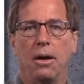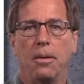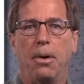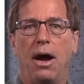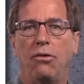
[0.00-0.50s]

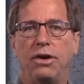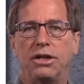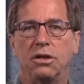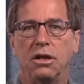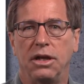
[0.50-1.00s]

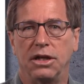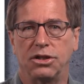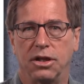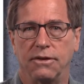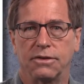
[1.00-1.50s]
Bioregional
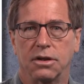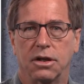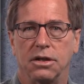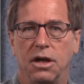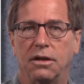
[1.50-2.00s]
initiatives
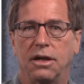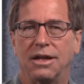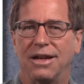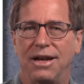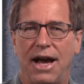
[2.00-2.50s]
conducted at
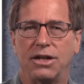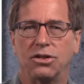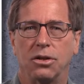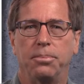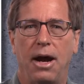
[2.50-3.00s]
the
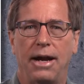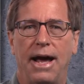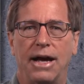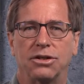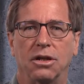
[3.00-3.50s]
national,
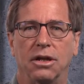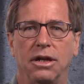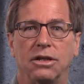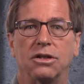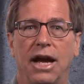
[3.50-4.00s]
binational, and
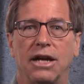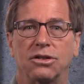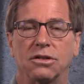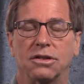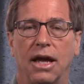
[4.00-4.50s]

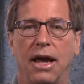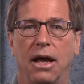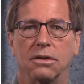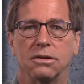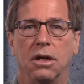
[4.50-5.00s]
international
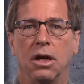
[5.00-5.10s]
scales